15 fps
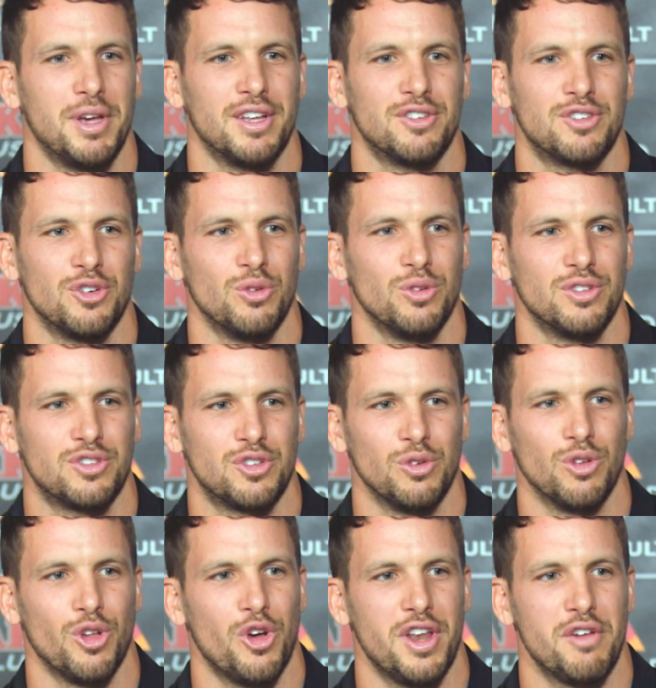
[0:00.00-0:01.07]
you can
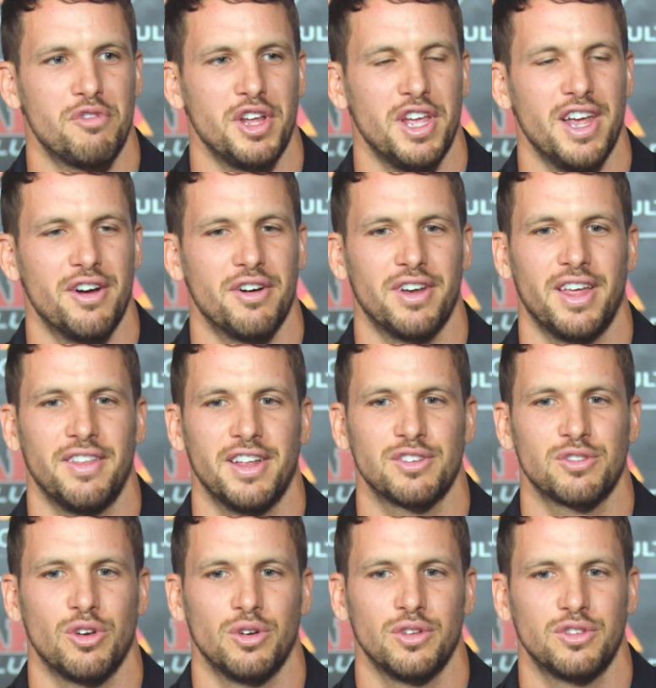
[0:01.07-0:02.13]
still learn every year, and
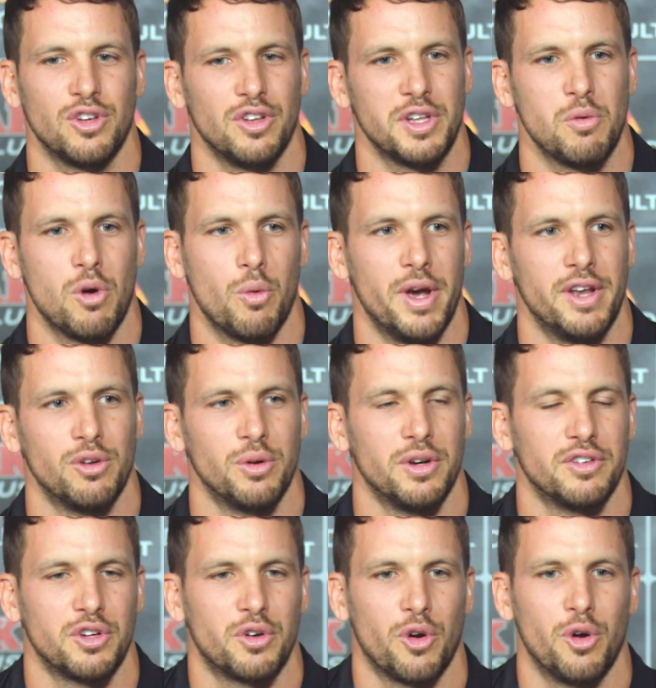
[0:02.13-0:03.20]
that's certainly what we're doing as a